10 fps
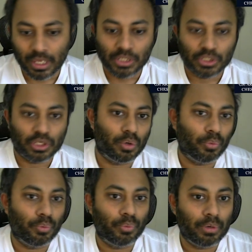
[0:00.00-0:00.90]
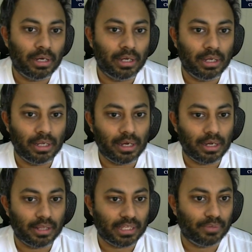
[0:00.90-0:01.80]
So
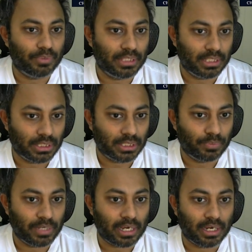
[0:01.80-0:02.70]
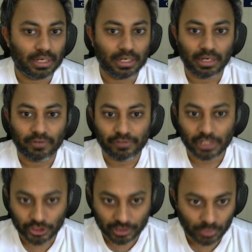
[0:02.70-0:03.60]
I think with this we can
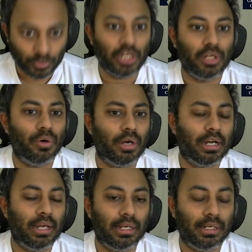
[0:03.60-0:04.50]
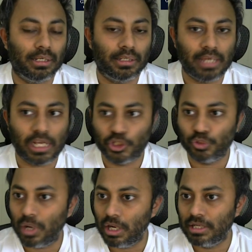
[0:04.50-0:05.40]
finish this video, and I'll catch
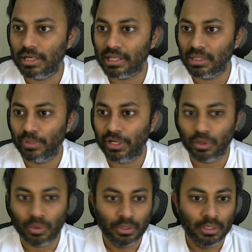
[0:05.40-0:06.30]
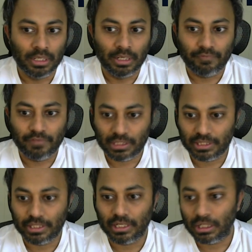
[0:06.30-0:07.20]
you all in another video
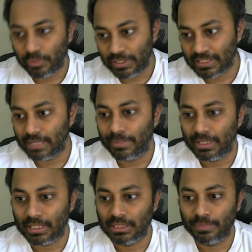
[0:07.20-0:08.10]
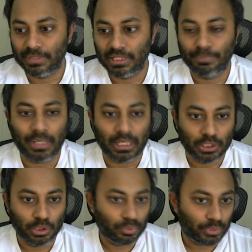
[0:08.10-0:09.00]
with Queen's Gambit Accepted
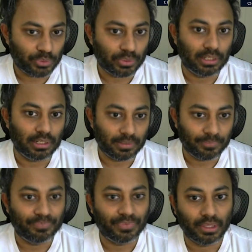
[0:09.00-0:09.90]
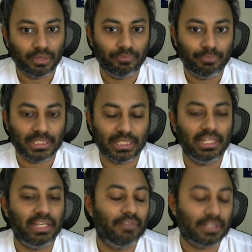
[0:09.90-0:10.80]
Part 2, which will
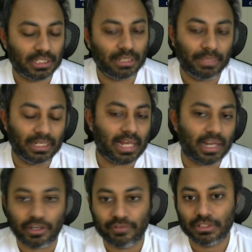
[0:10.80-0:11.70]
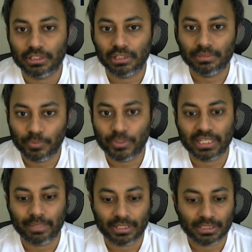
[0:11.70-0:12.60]
basically give us the complete clarity with the Queen's
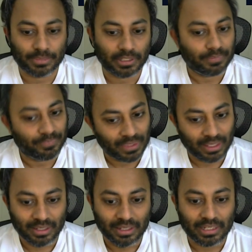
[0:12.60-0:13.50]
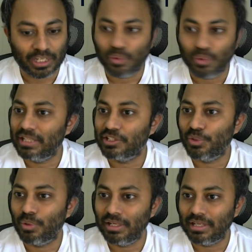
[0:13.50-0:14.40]
Gambit Accepted. Thank you, and I'll see
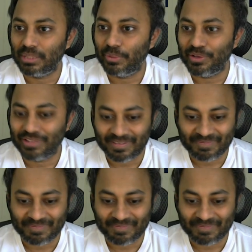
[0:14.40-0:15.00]
you all in another video then.